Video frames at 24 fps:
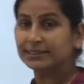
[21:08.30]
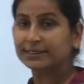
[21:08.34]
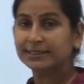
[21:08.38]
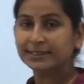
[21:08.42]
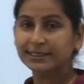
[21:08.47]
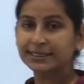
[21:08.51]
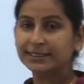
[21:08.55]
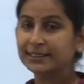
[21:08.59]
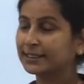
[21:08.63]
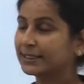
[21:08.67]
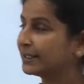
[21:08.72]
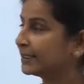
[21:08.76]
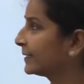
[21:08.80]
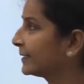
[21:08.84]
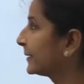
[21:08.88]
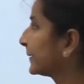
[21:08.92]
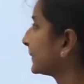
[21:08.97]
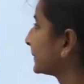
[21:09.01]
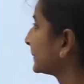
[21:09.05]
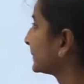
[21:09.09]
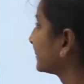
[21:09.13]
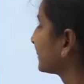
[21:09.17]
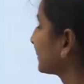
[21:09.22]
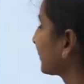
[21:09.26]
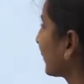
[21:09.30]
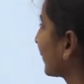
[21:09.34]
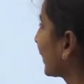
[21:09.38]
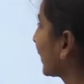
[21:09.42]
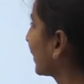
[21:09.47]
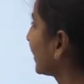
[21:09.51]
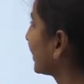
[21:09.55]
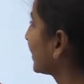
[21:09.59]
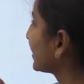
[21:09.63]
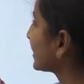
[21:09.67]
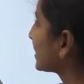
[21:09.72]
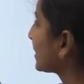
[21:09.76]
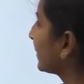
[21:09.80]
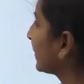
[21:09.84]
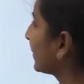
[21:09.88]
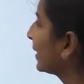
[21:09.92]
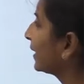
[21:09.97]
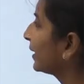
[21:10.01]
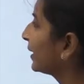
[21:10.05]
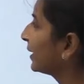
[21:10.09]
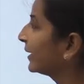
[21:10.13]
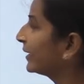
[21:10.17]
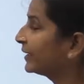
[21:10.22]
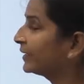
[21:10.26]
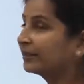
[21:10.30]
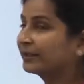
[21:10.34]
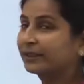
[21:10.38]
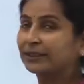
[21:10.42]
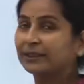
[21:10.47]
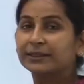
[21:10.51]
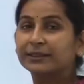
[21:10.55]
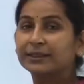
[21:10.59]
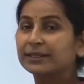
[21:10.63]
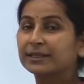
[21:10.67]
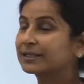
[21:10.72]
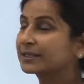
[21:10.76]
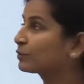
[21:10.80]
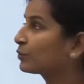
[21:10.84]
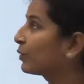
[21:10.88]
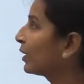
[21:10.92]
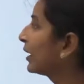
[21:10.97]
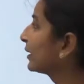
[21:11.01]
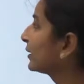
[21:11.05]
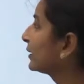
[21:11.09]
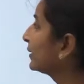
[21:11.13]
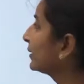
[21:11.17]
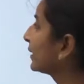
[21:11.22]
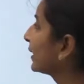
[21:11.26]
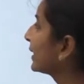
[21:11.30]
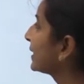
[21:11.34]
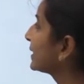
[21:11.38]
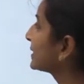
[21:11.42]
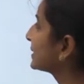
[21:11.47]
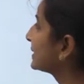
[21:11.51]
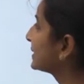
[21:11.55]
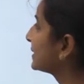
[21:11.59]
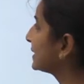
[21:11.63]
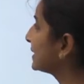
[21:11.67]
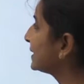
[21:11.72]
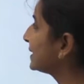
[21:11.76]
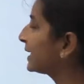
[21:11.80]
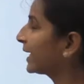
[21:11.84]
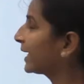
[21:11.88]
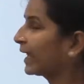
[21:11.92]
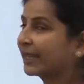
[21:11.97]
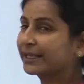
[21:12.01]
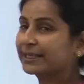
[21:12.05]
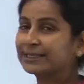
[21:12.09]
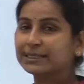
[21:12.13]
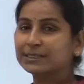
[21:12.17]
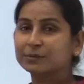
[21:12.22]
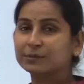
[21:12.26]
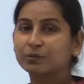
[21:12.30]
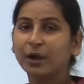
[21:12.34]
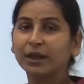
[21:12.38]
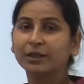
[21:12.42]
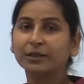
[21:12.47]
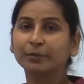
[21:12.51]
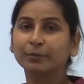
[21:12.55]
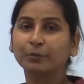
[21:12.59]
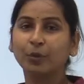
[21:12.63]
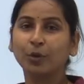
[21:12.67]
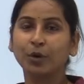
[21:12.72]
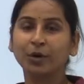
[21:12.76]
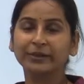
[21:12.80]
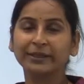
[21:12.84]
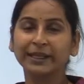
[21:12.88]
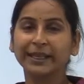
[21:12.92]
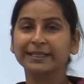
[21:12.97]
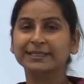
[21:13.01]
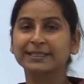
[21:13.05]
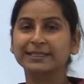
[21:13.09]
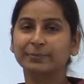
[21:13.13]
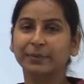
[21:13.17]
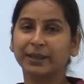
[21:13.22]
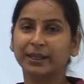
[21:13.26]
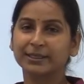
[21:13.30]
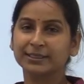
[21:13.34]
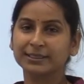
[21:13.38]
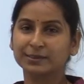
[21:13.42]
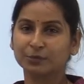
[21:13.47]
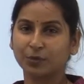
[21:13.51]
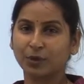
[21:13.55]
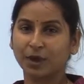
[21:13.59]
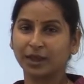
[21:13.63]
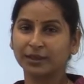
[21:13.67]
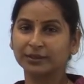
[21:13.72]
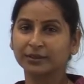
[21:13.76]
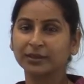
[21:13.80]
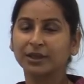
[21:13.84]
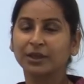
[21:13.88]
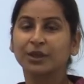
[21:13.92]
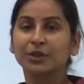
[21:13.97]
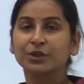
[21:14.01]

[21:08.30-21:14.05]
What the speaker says: t here. Similarly, this one is gs 1 upon s plus 1.